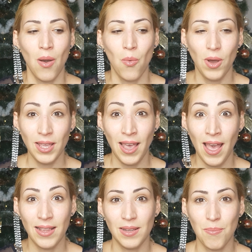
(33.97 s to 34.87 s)
what I
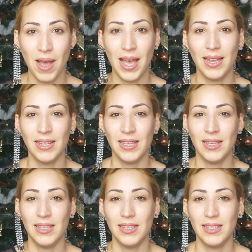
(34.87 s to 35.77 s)
had in mind
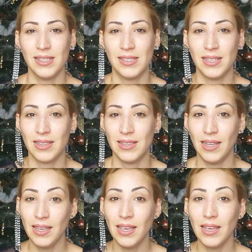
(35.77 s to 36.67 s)
is
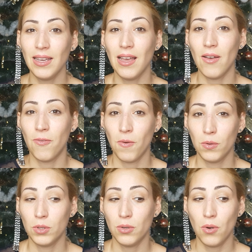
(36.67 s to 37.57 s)
taking a
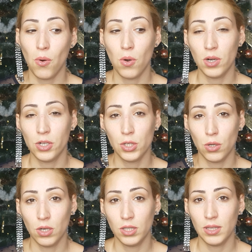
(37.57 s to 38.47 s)
photo or a
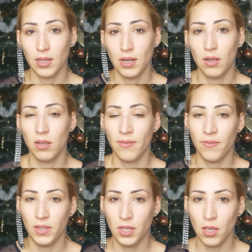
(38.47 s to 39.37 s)
short little
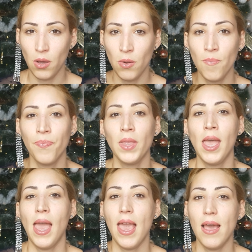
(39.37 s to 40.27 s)
video
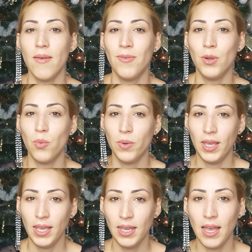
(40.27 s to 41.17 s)
every
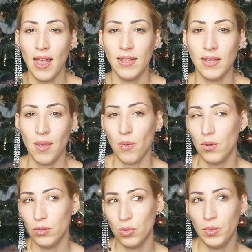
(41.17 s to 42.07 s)
week, and I'm
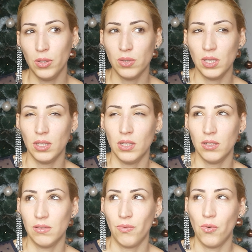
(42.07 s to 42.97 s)
going to be using
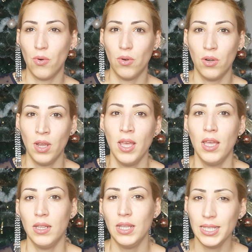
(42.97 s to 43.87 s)
this for
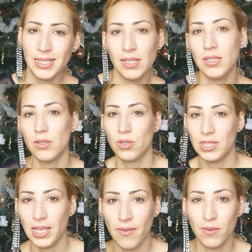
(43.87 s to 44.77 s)
at least 6 or
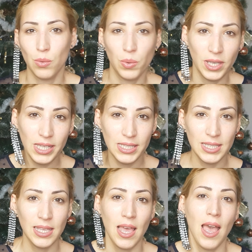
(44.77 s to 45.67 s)
7
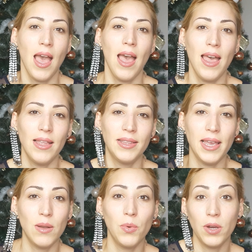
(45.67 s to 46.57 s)
weeks, and
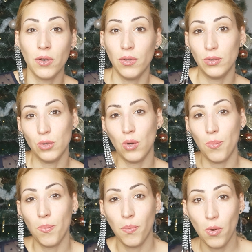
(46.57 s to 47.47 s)
then we're going to
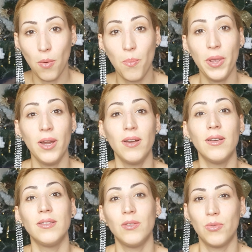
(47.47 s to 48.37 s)
compare
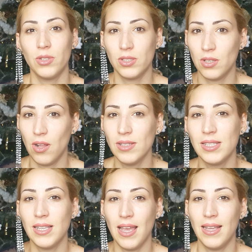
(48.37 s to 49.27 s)
the
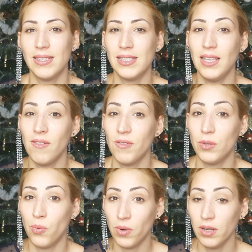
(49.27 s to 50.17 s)
results and see if
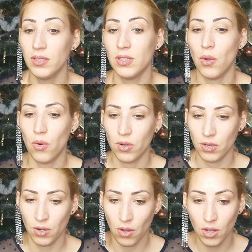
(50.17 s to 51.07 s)
it works or
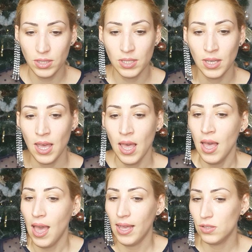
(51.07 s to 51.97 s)
not.
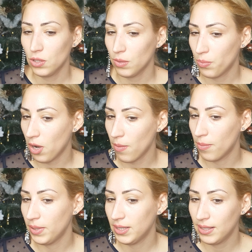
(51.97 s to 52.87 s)
As you can
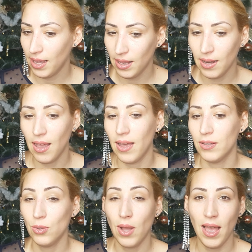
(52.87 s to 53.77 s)
probably tell, I
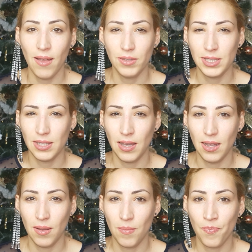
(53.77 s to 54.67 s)
do have
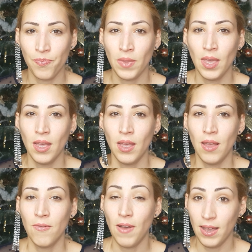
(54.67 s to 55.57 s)
some
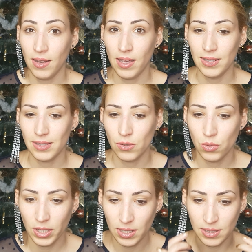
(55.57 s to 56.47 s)
fine lines and
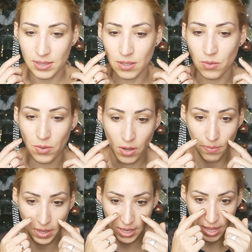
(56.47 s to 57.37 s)
wrinkles around
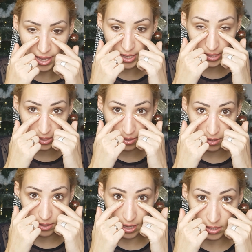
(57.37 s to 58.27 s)
my eyes,
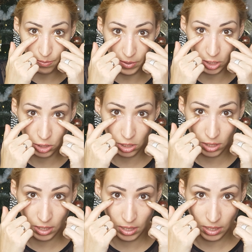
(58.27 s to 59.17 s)

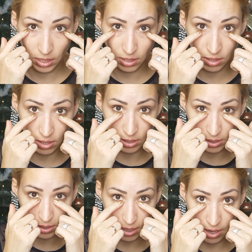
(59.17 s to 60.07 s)
especially in this
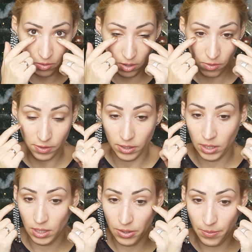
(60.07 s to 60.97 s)
area over
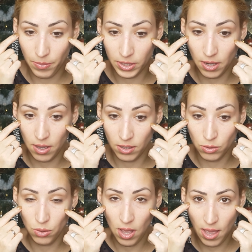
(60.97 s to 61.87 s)
here, but I
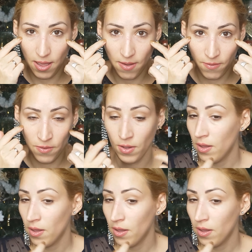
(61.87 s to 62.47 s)
do have